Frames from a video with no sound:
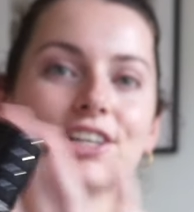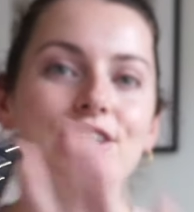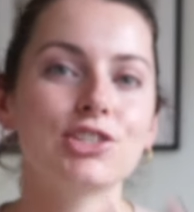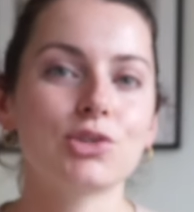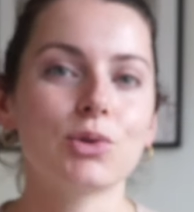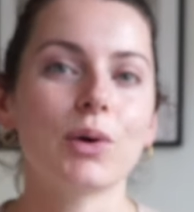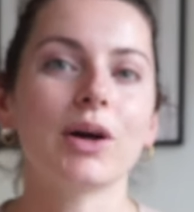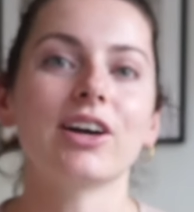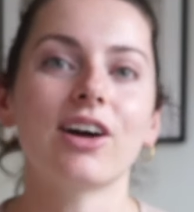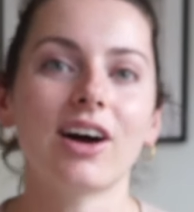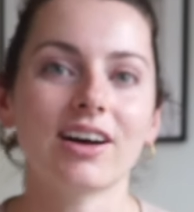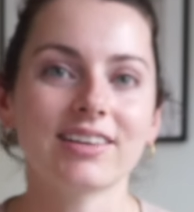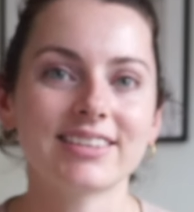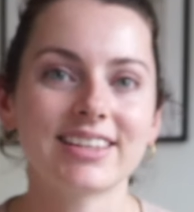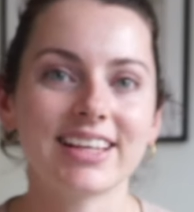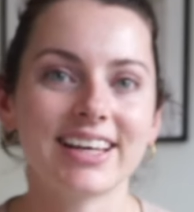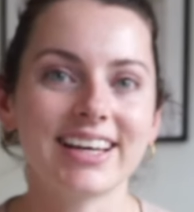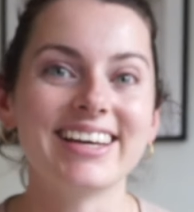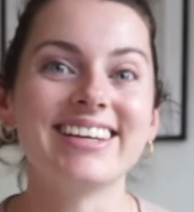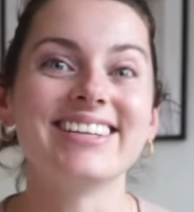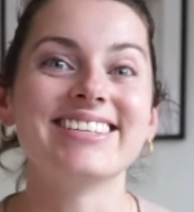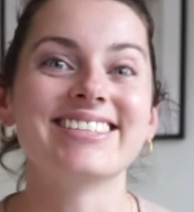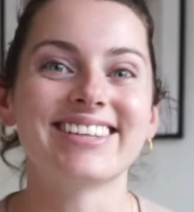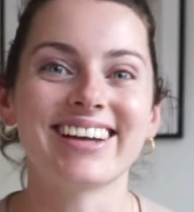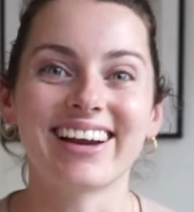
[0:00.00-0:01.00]
So I got the
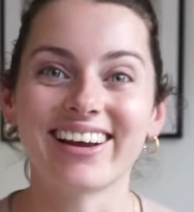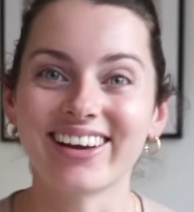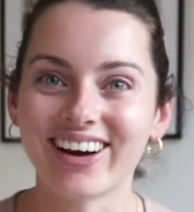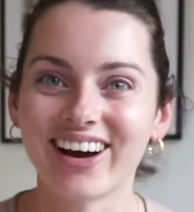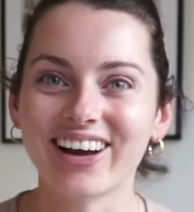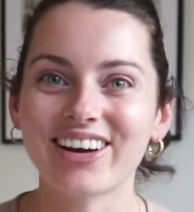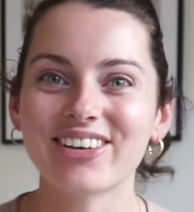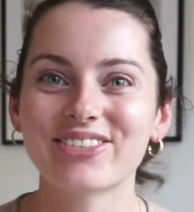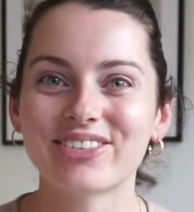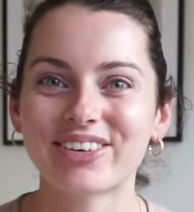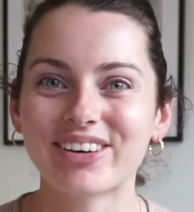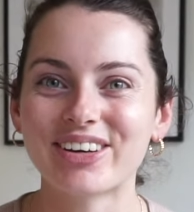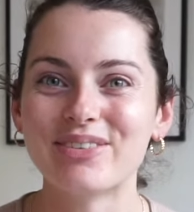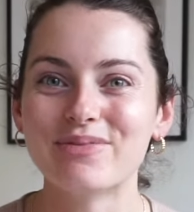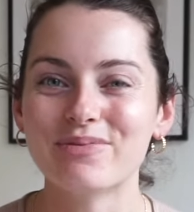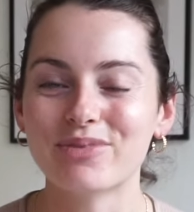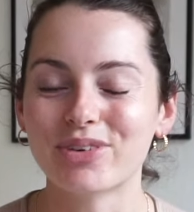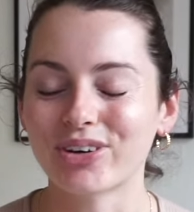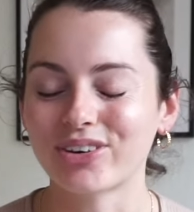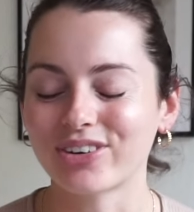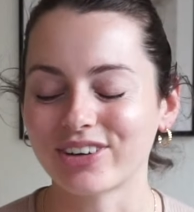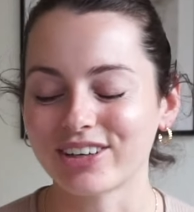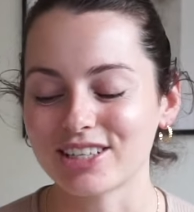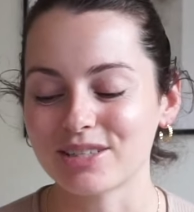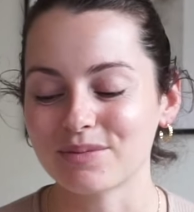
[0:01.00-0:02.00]
hint and I got it for him
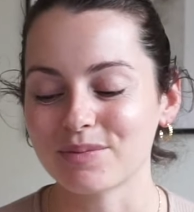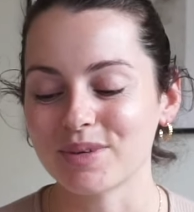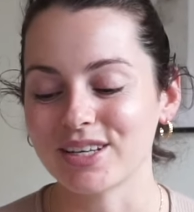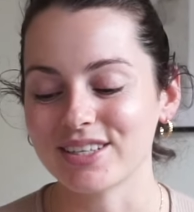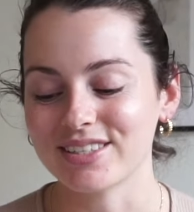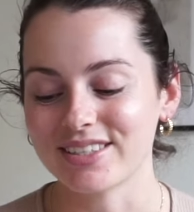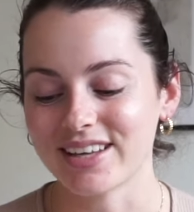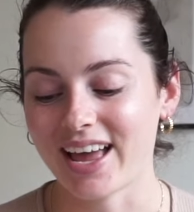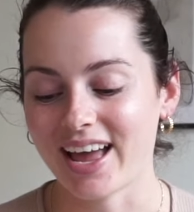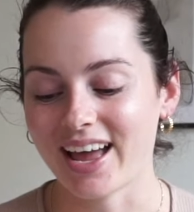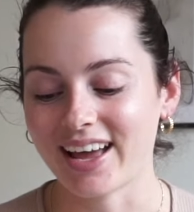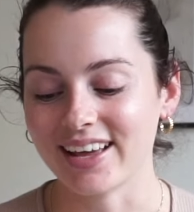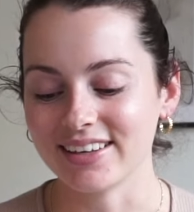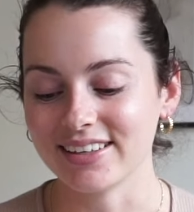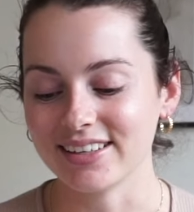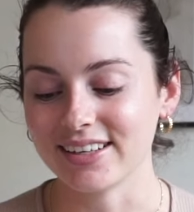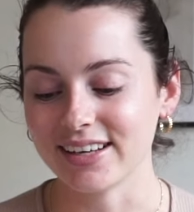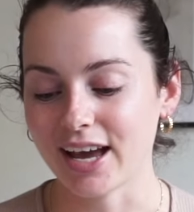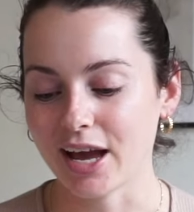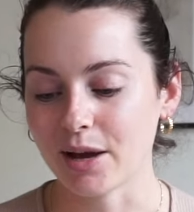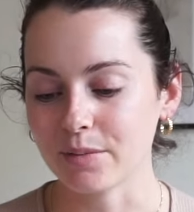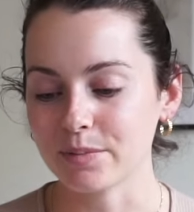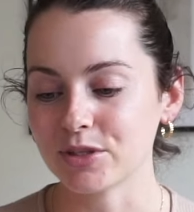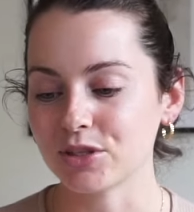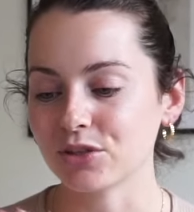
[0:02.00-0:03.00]
for Christmas, and he
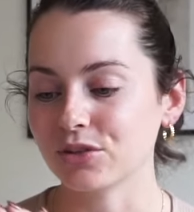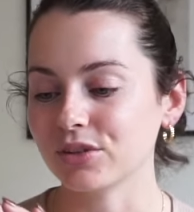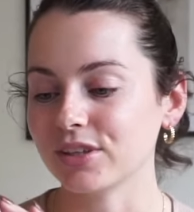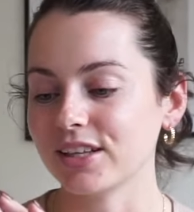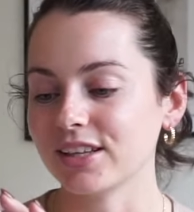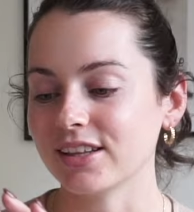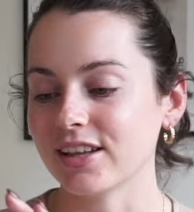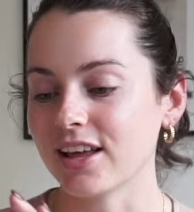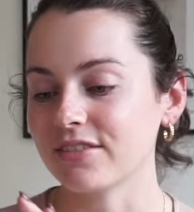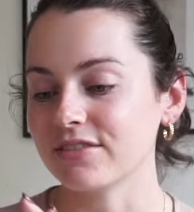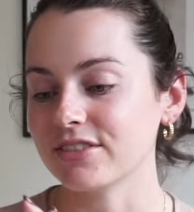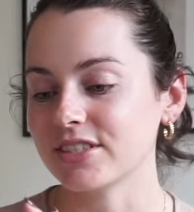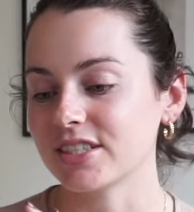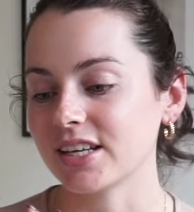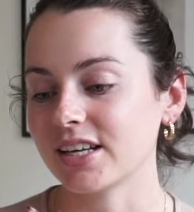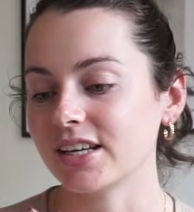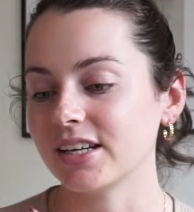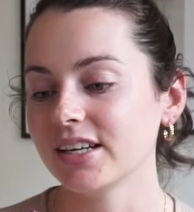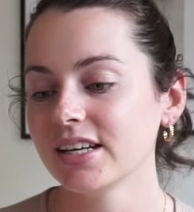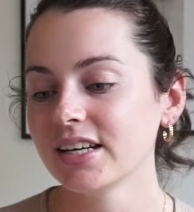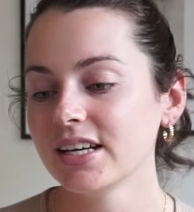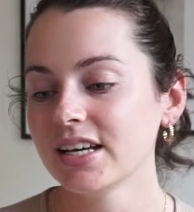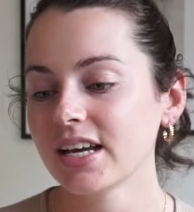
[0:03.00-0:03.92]
absolutely loves it.